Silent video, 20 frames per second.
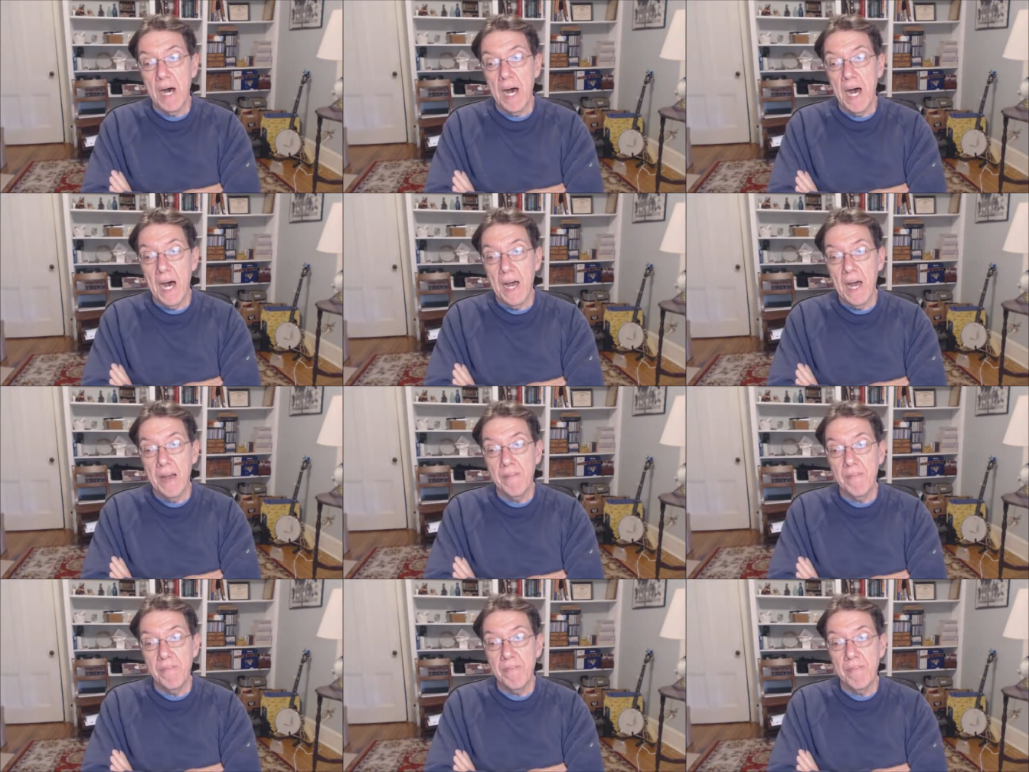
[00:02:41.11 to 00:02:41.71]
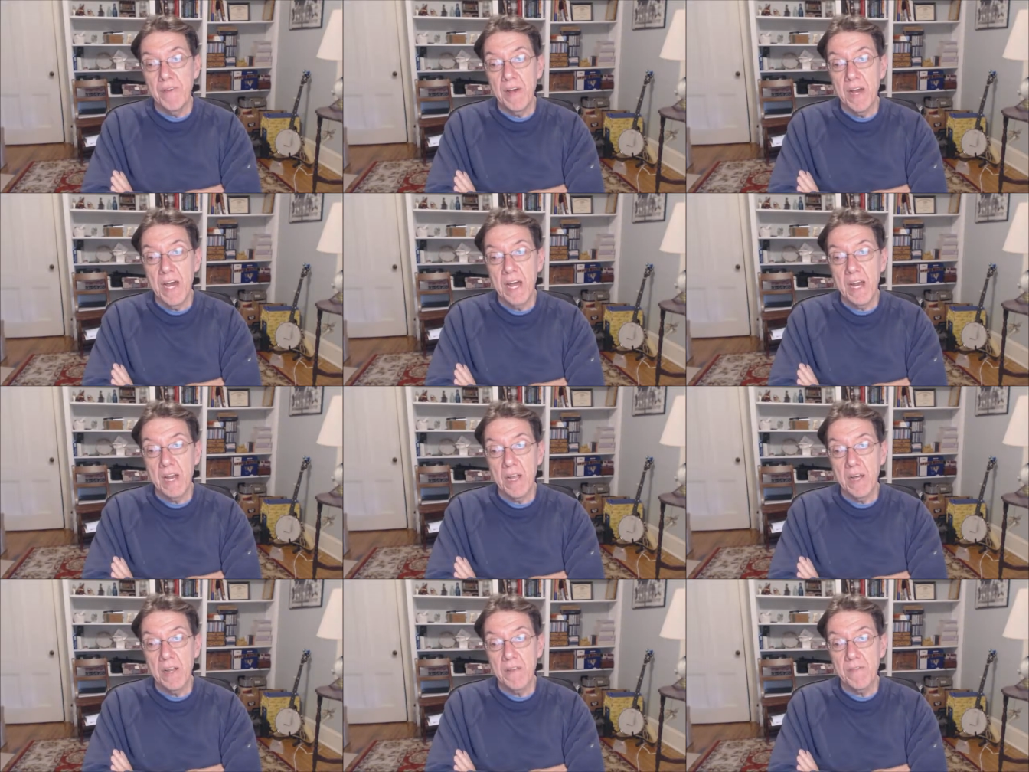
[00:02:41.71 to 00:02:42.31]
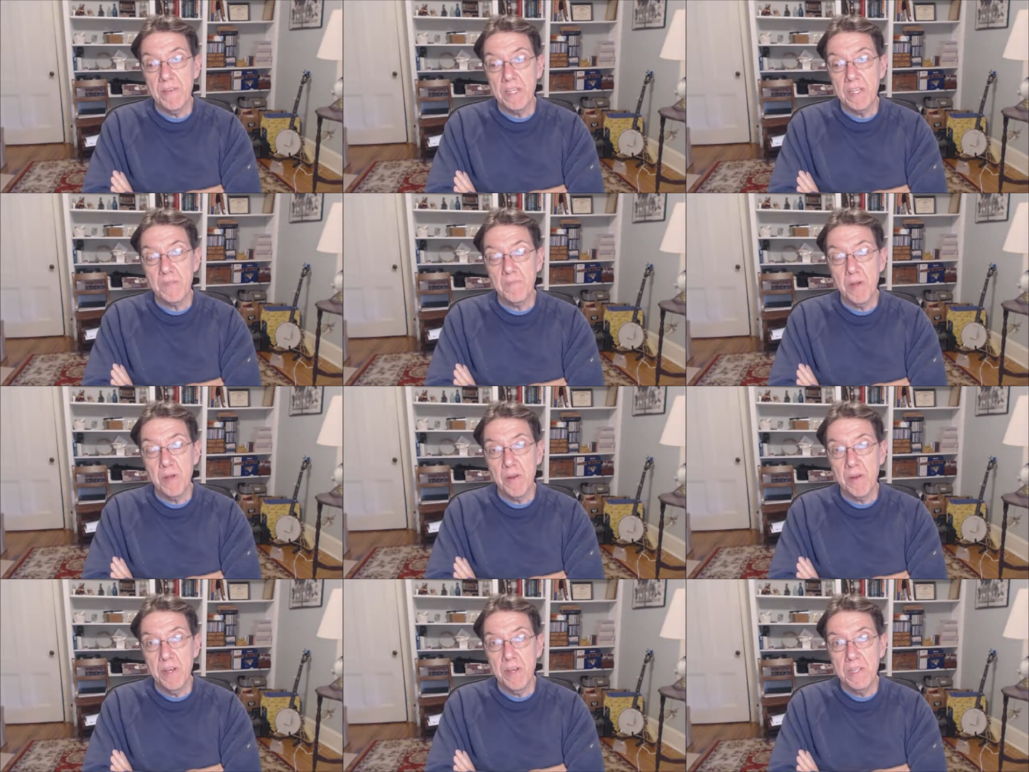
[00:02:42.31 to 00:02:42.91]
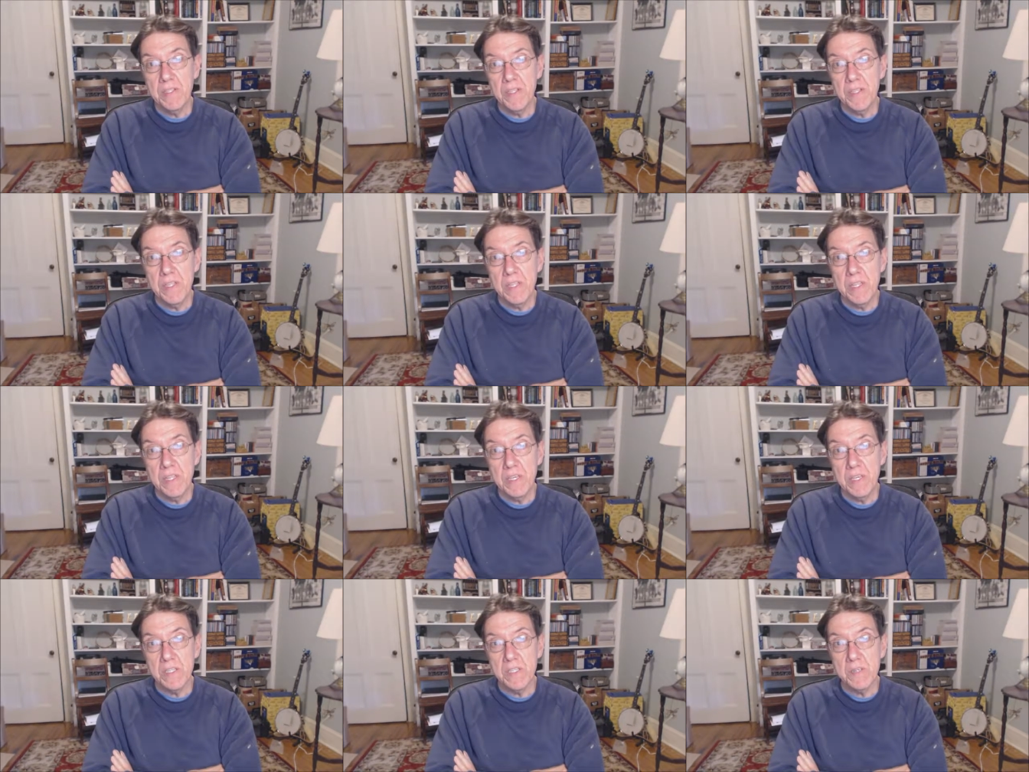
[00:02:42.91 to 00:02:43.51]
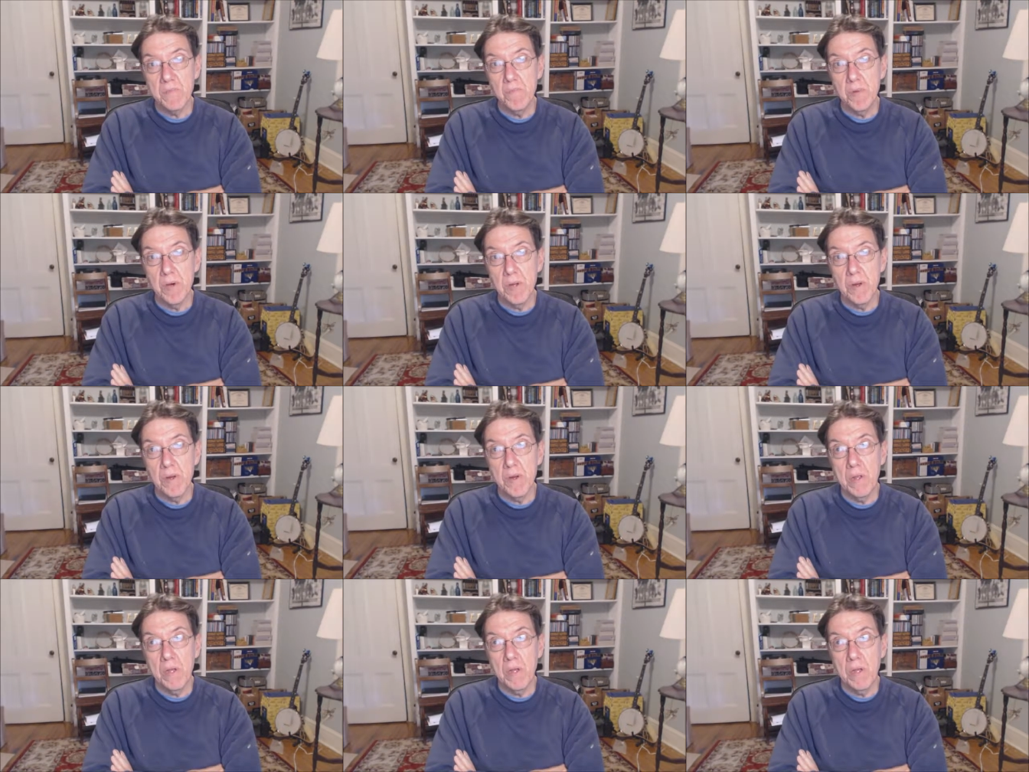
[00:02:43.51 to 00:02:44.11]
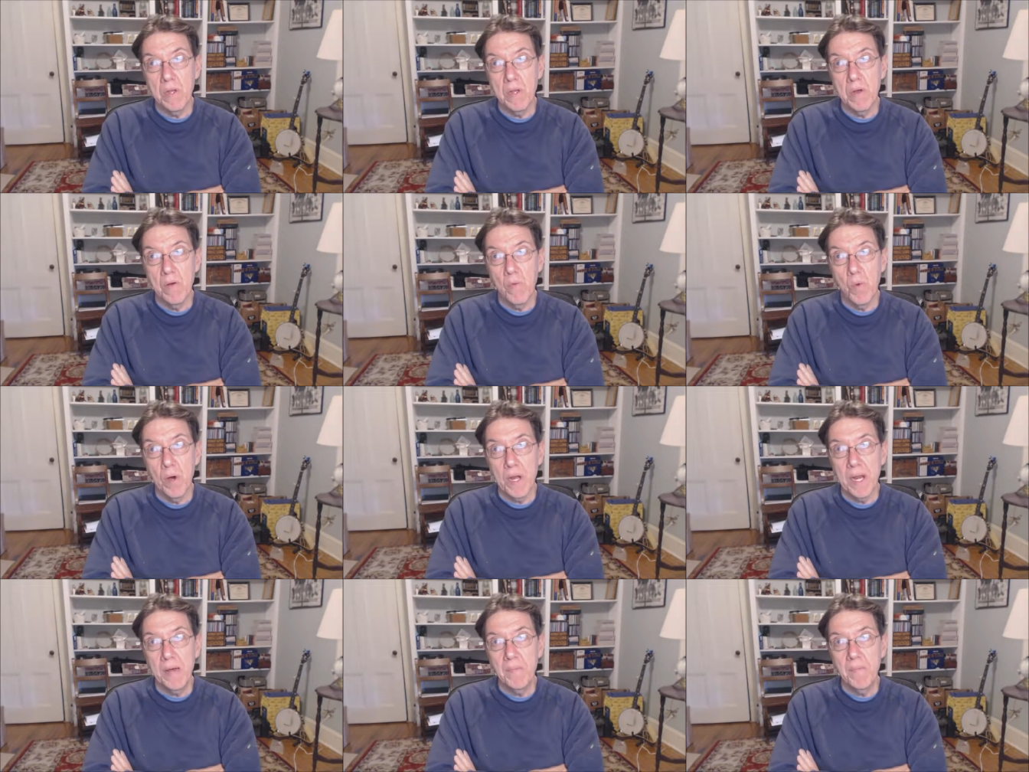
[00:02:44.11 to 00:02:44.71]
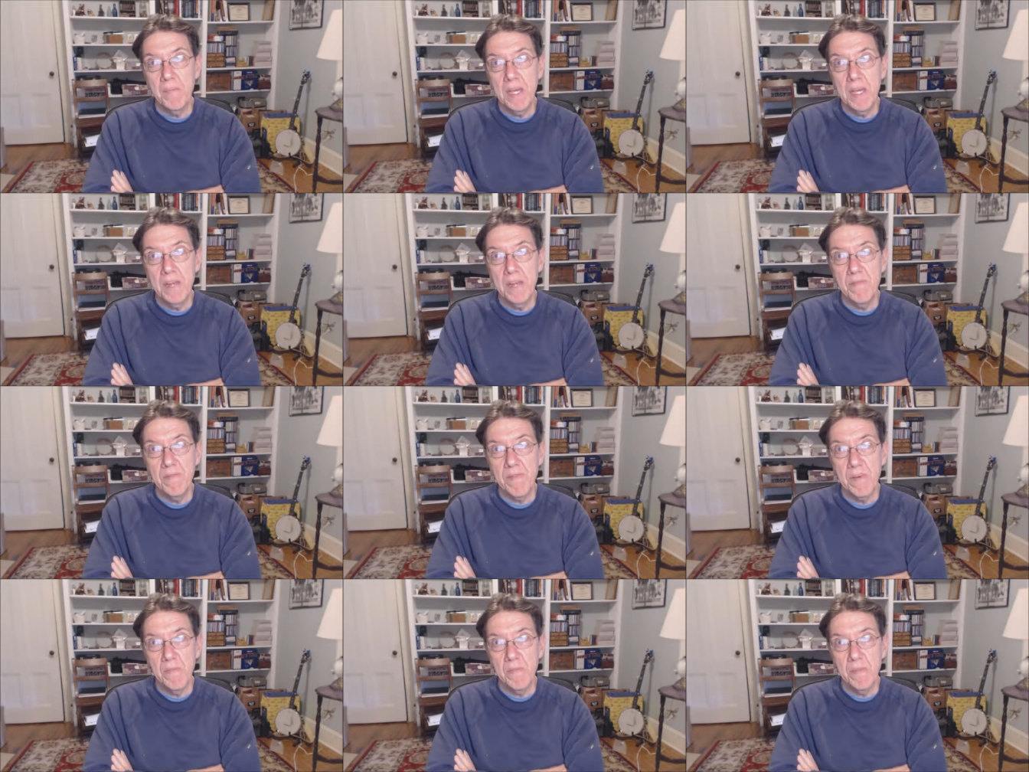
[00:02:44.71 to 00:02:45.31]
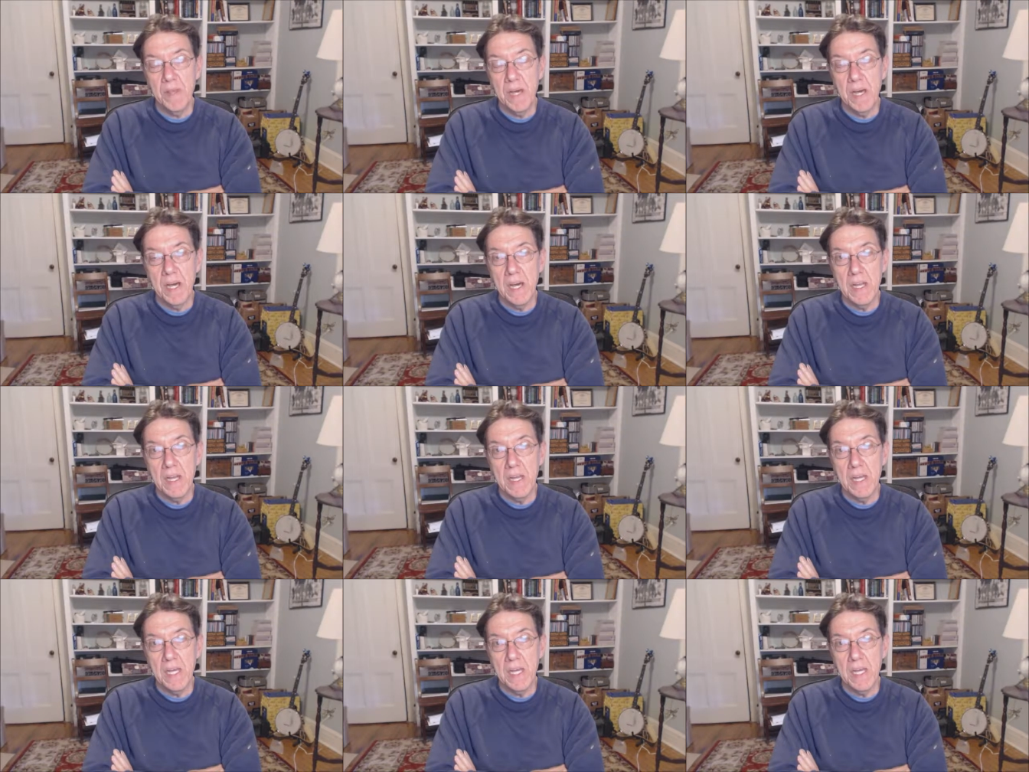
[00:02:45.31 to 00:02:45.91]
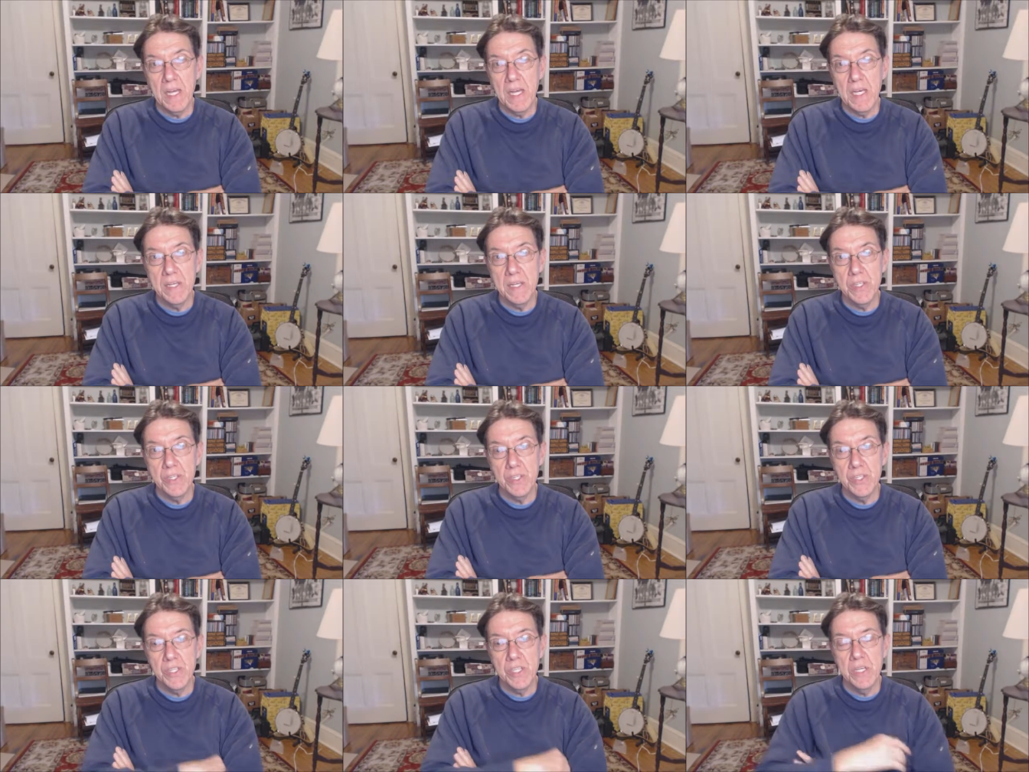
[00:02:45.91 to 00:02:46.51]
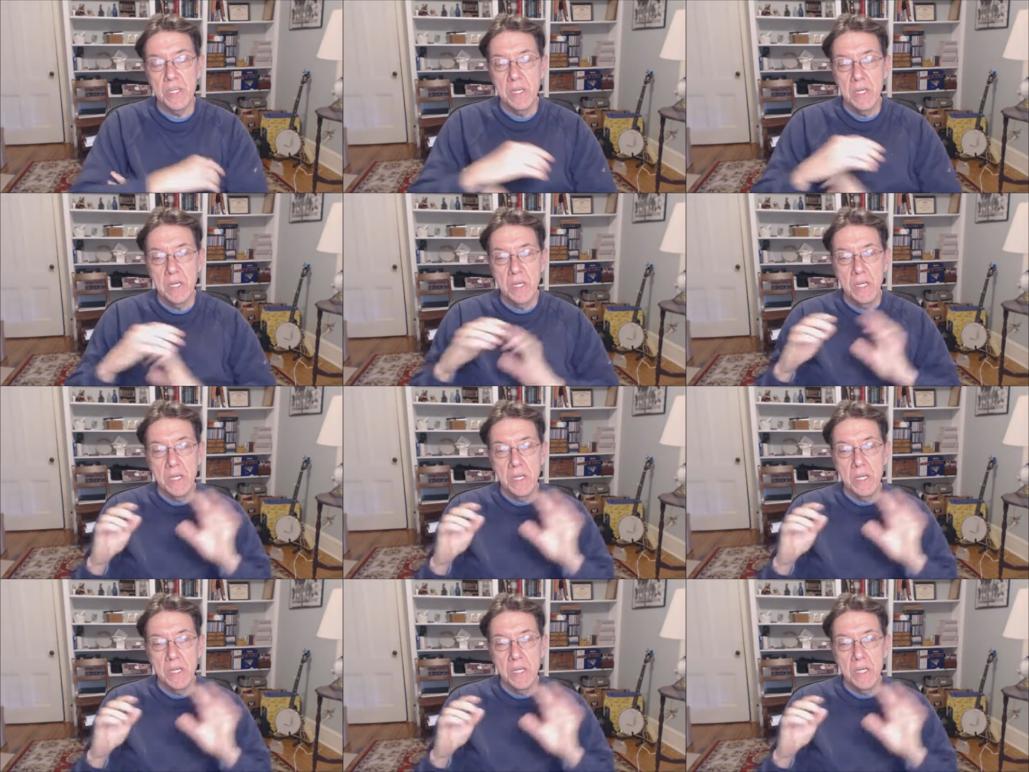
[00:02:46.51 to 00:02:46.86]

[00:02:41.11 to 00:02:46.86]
I've had a lot of experience at this, but what I mean from that is